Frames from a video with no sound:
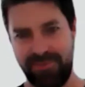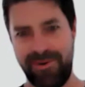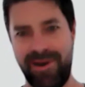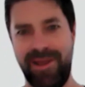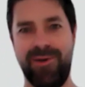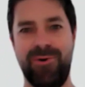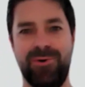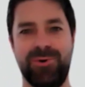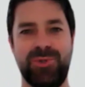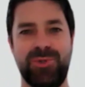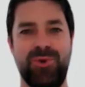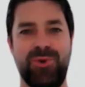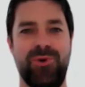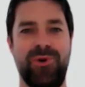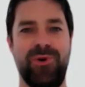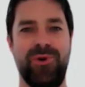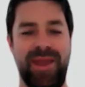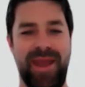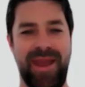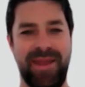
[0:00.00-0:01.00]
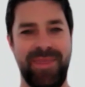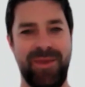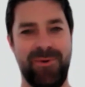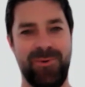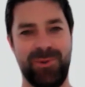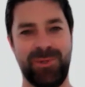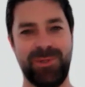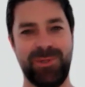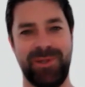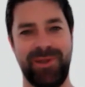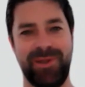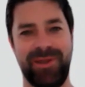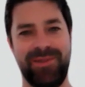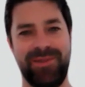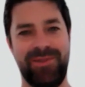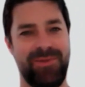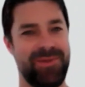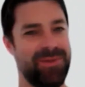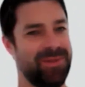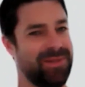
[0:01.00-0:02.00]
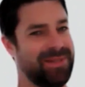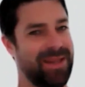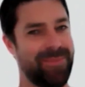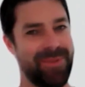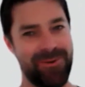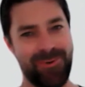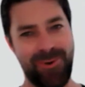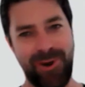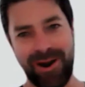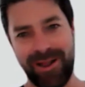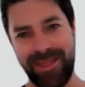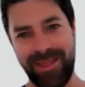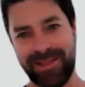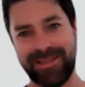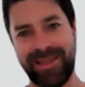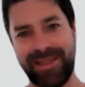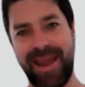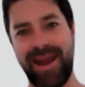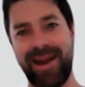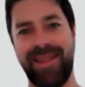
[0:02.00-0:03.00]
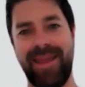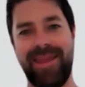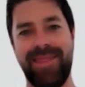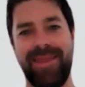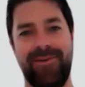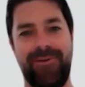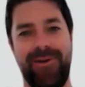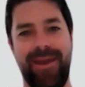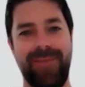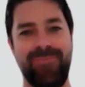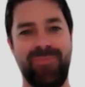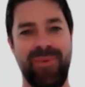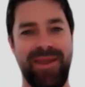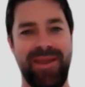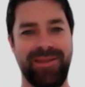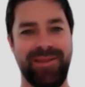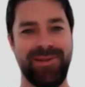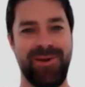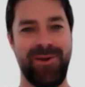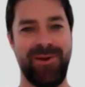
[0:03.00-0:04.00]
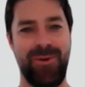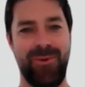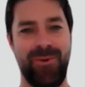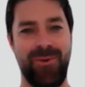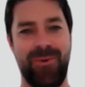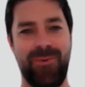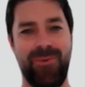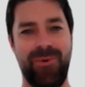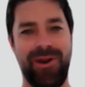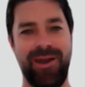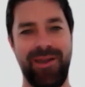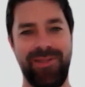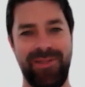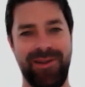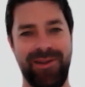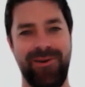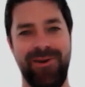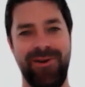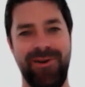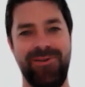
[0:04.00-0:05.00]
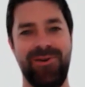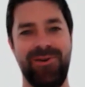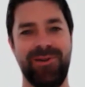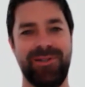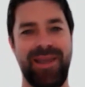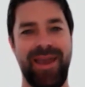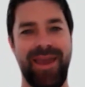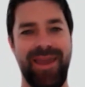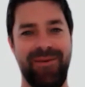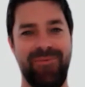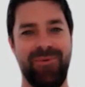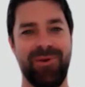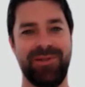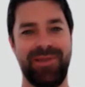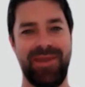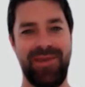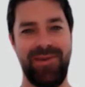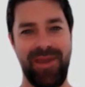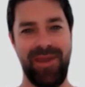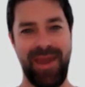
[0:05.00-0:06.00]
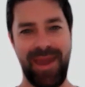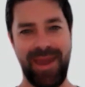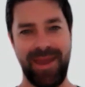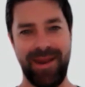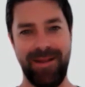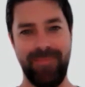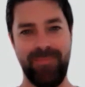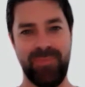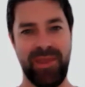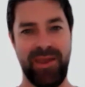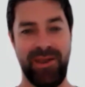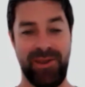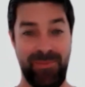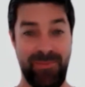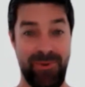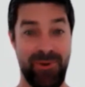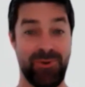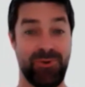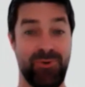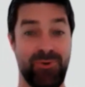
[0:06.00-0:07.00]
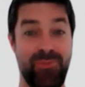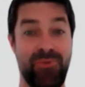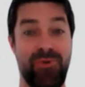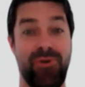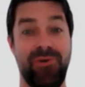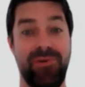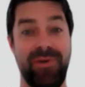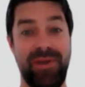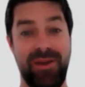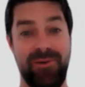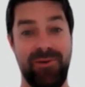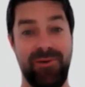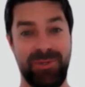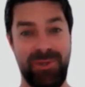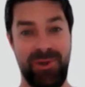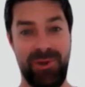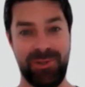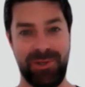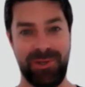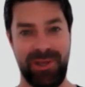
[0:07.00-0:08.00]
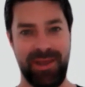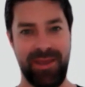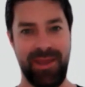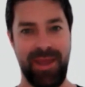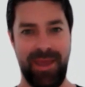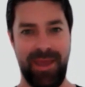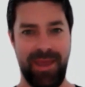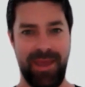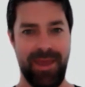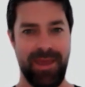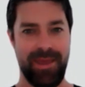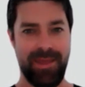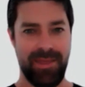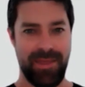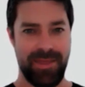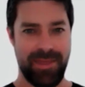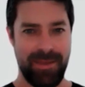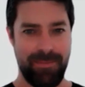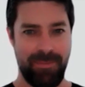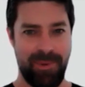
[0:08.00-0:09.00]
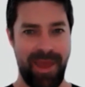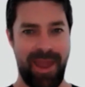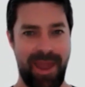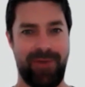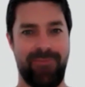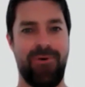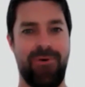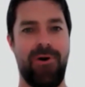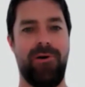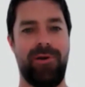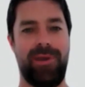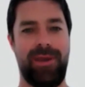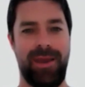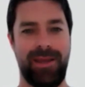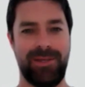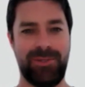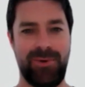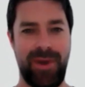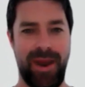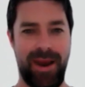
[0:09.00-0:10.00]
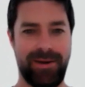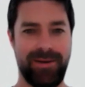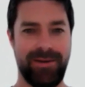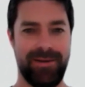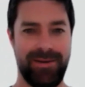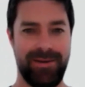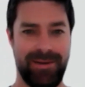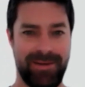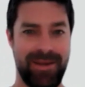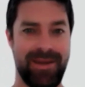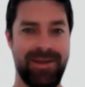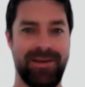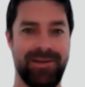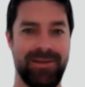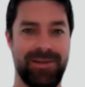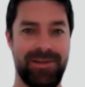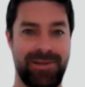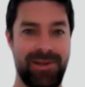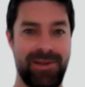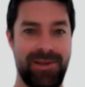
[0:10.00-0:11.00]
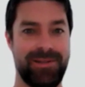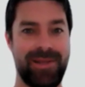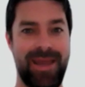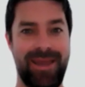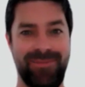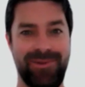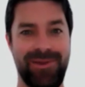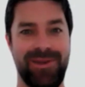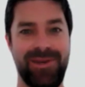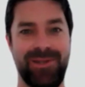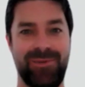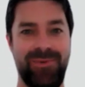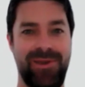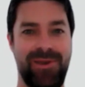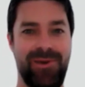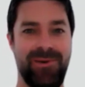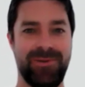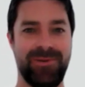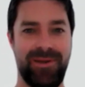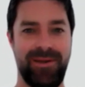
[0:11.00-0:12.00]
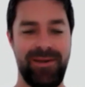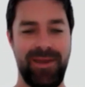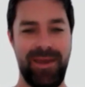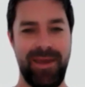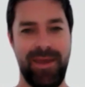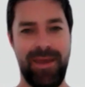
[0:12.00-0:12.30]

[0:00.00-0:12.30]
a really cool story, and there was something right at the start of that grabbed me. So what I think I heard you say was that you had a commercial brewery who was using the BlackRock extract tins, so the same tins we're using,